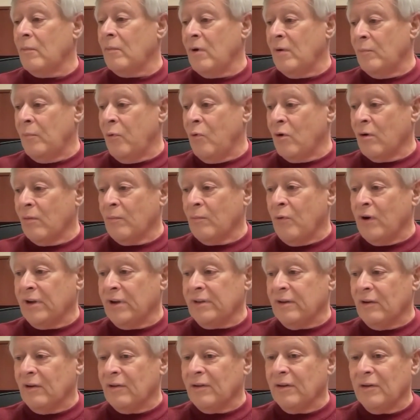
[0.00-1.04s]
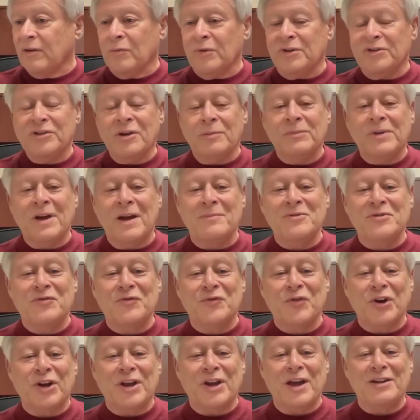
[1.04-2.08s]
important point there that we sometimes
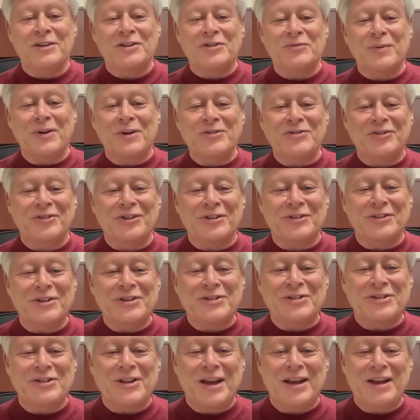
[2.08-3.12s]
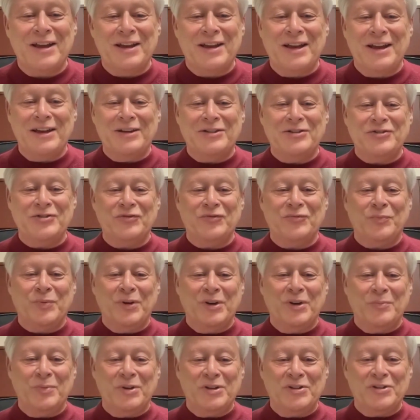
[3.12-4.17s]
forget, especially in this day and age of
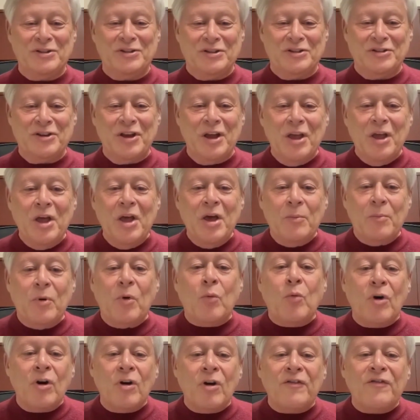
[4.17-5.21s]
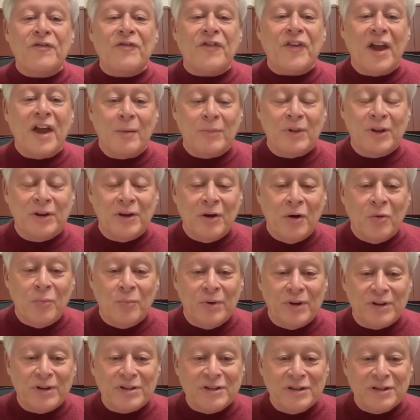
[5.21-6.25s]
big business, but we're a
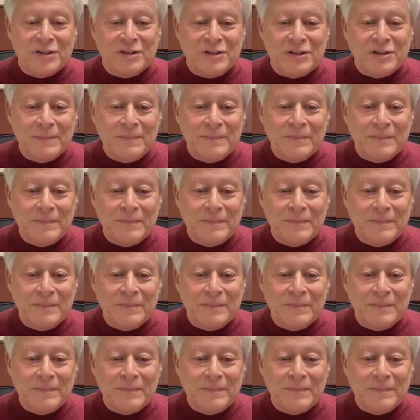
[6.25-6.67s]
family-owned business,